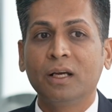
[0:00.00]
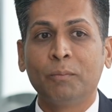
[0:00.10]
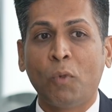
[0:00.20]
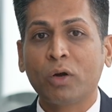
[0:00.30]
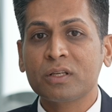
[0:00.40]

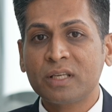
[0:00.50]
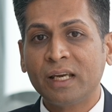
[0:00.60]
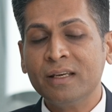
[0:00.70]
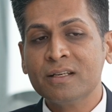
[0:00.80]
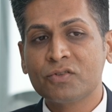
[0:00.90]
Morgan
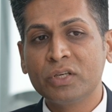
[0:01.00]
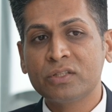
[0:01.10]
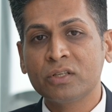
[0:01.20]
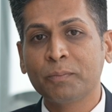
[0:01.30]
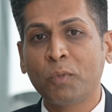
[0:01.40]
Stanley in its
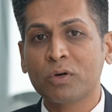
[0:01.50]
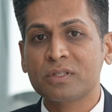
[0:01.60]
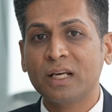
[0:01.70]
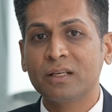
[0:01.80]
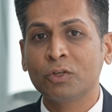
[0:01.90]
recent report said,